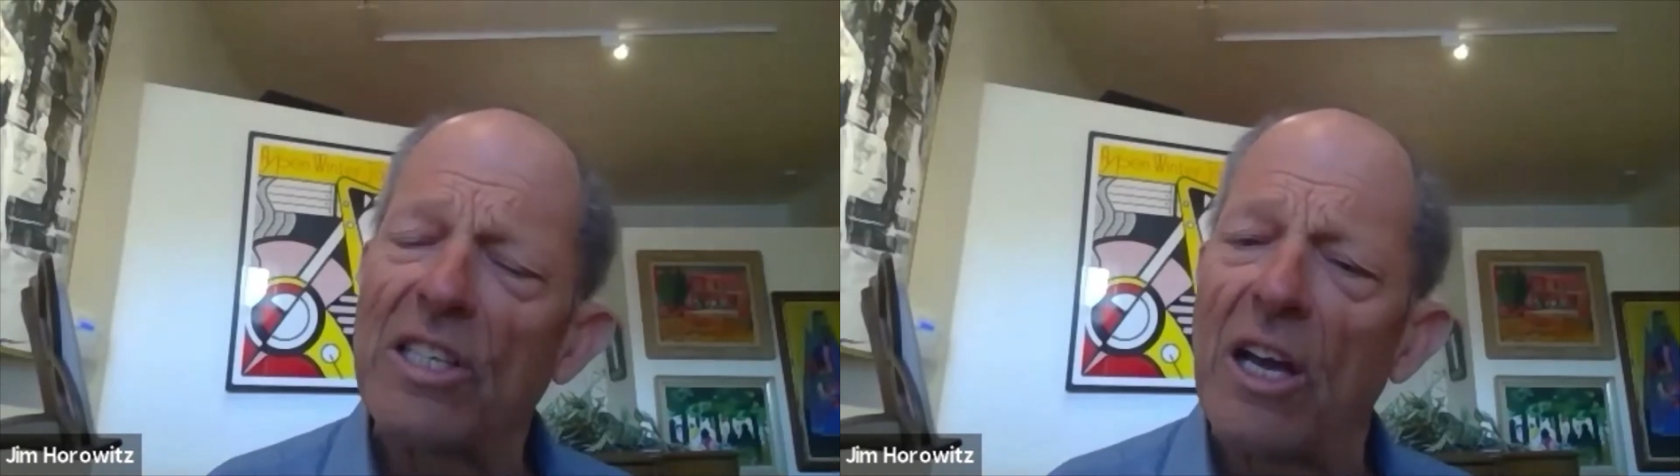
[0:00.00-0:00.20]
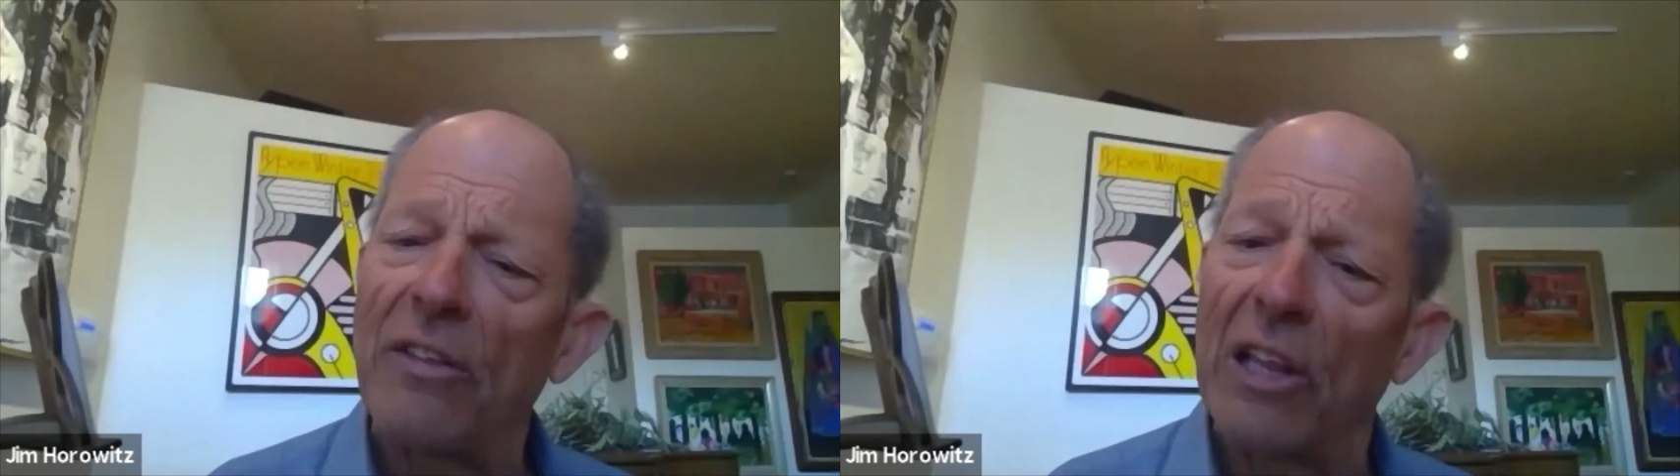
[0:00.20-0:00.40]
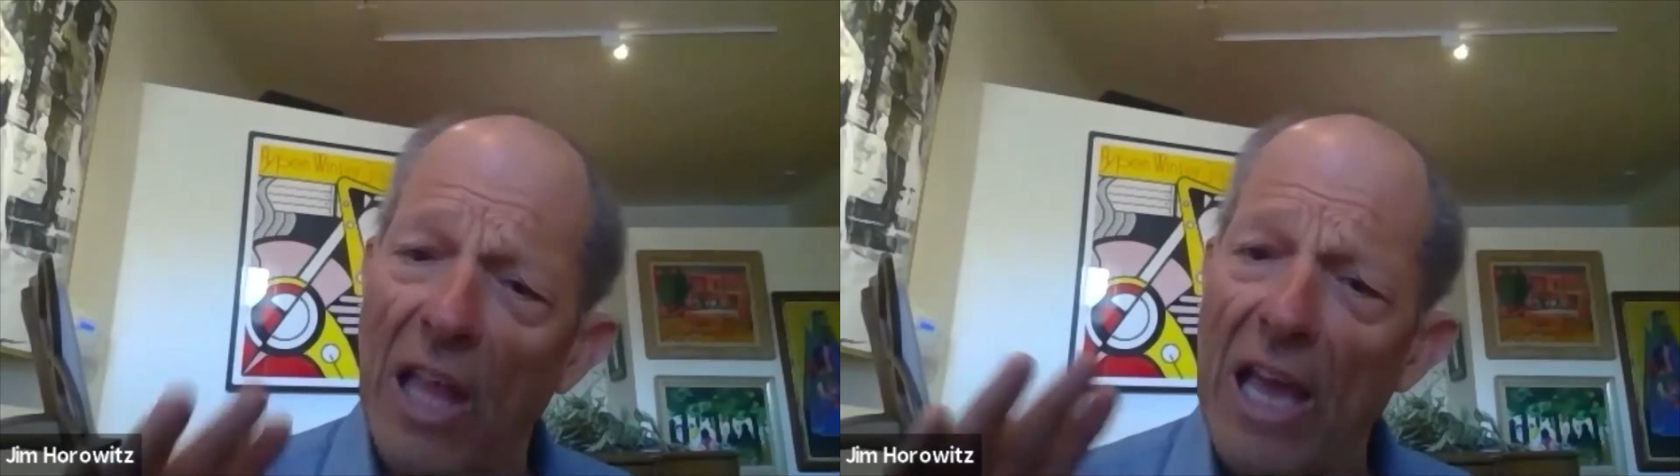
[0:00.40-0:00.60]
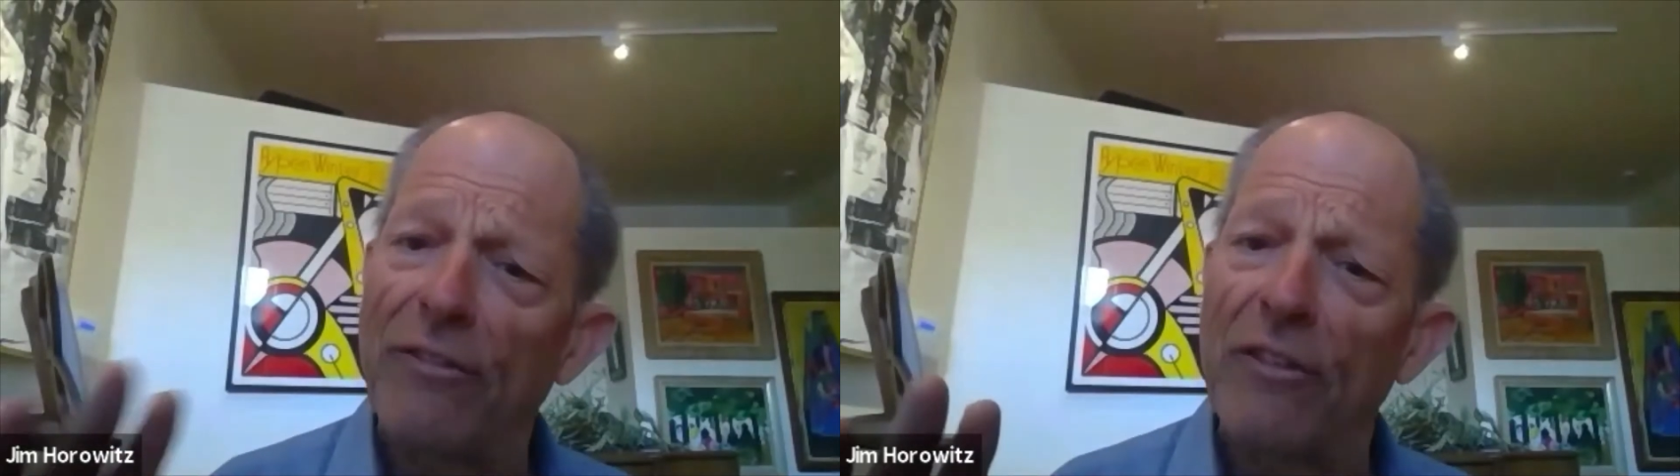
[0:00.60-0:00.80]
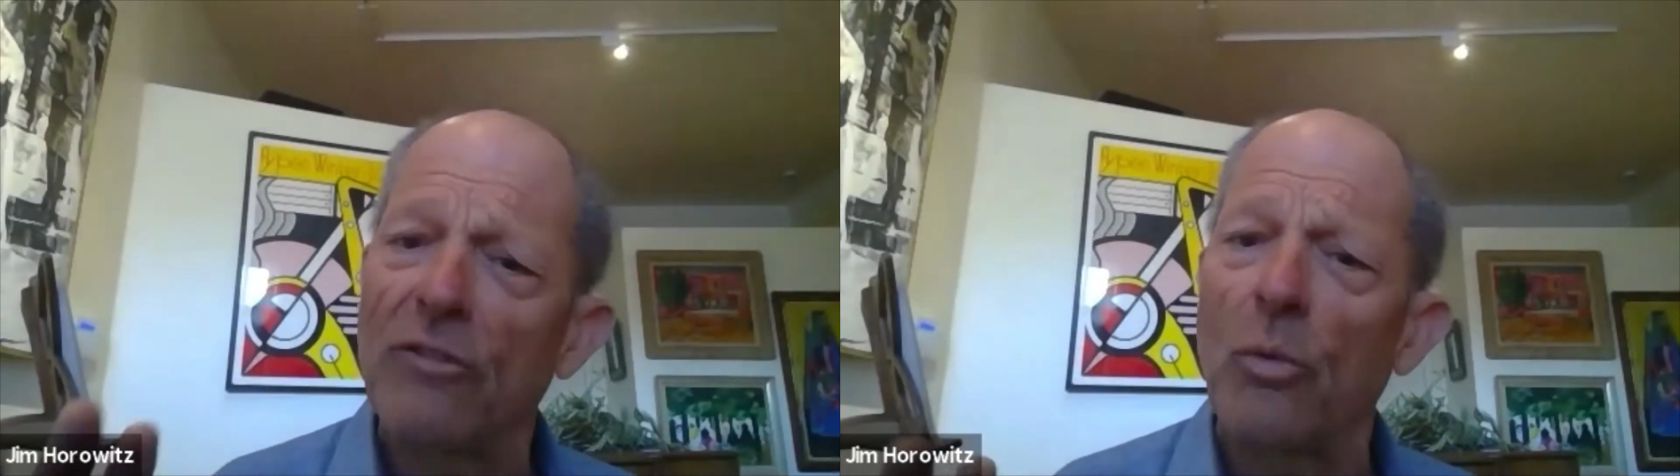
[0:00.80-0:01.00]
on the
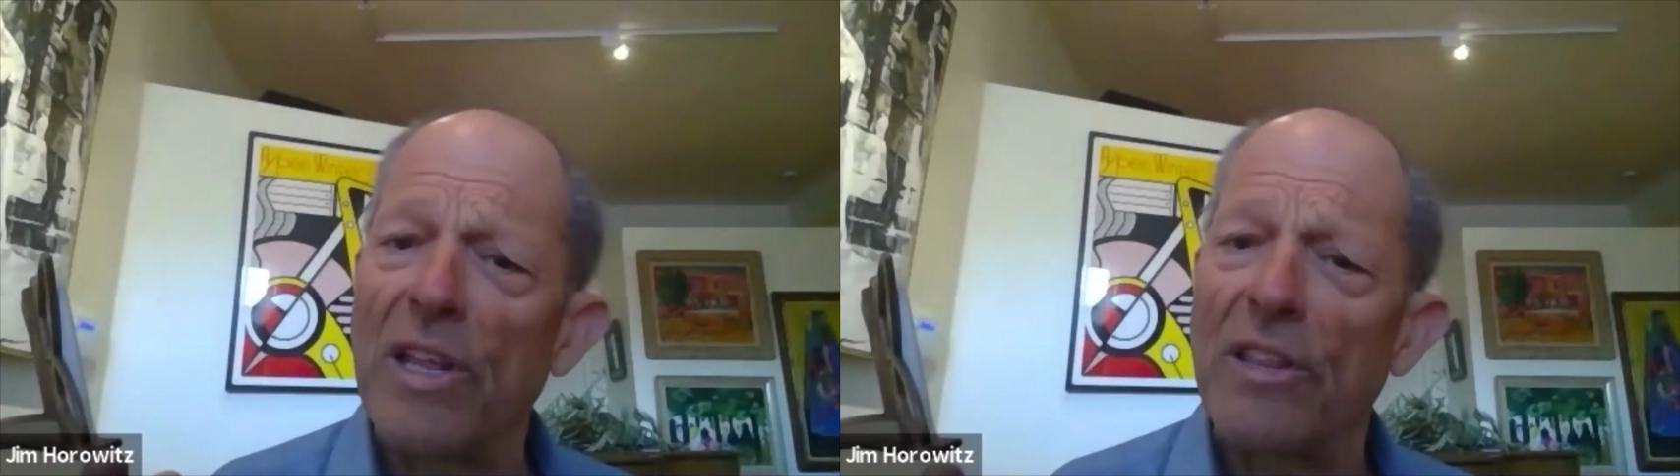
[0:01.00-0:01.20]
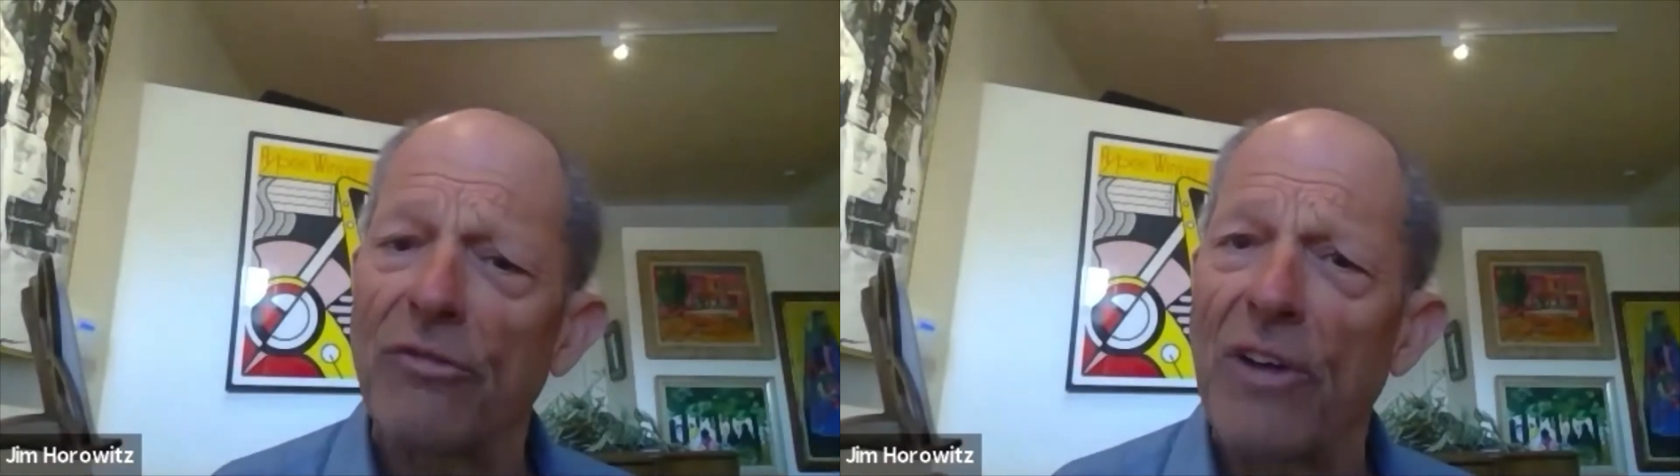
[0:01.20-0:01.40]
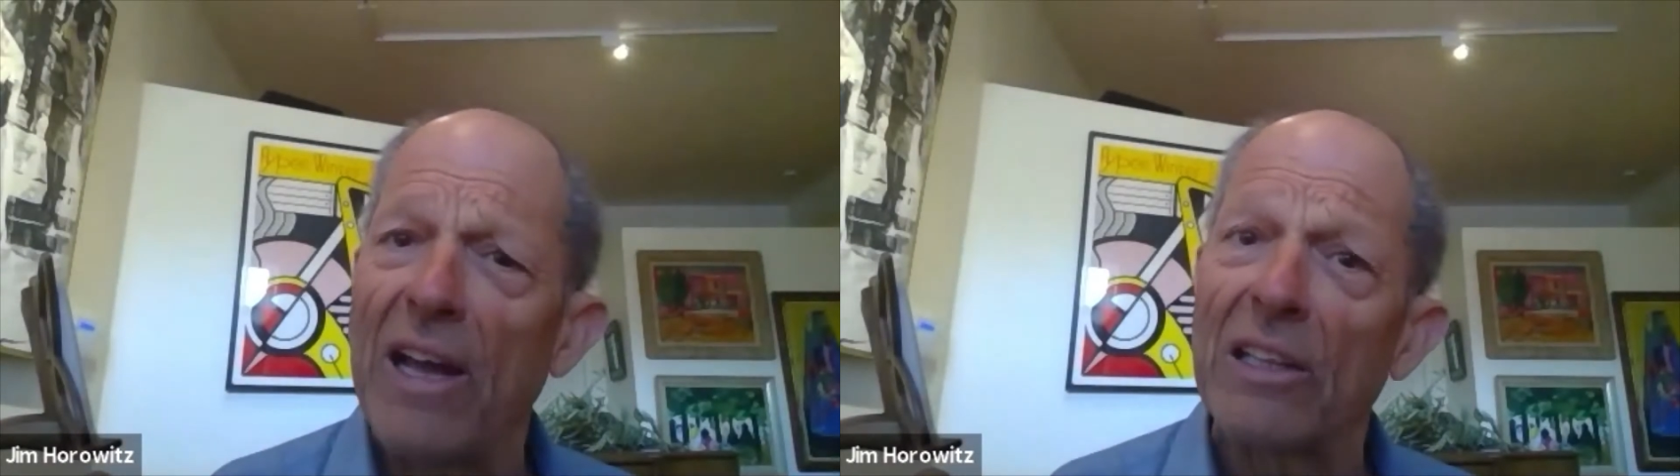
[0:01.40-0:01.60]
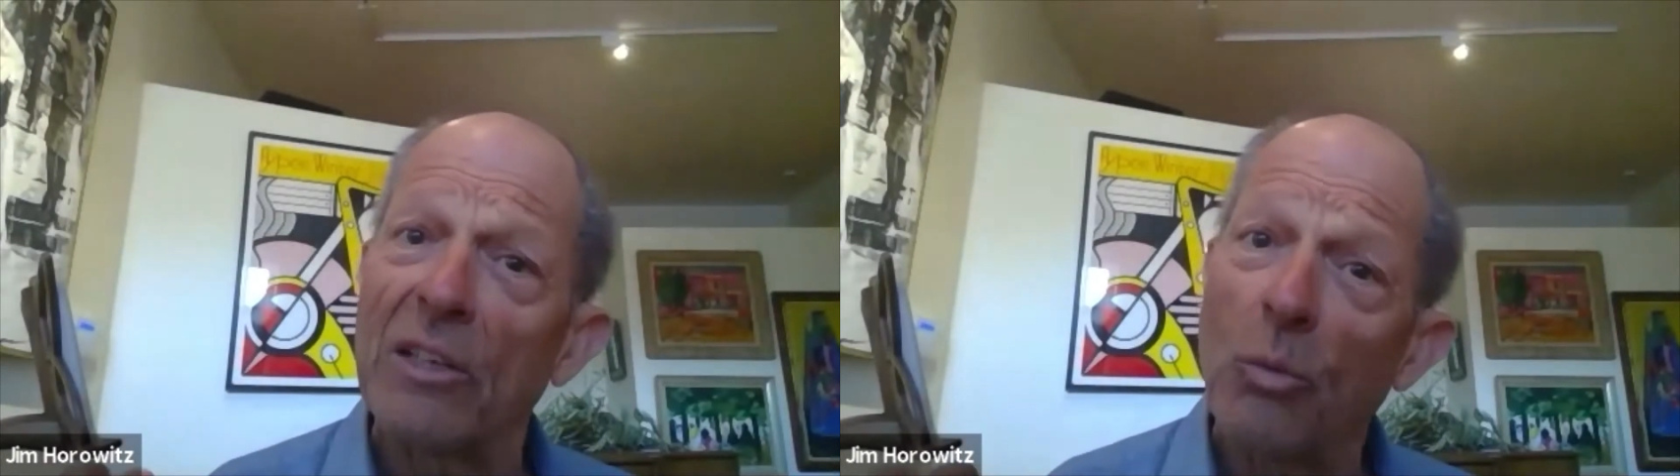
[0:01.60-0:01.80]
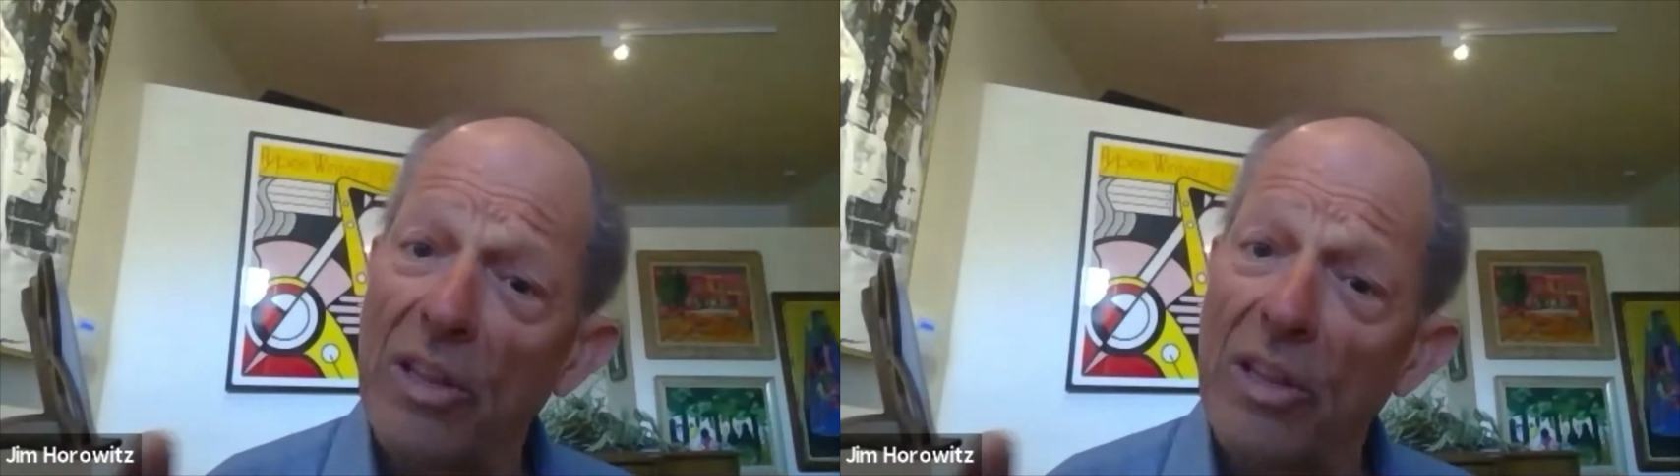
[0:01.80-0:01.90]
life of Aretha Franklin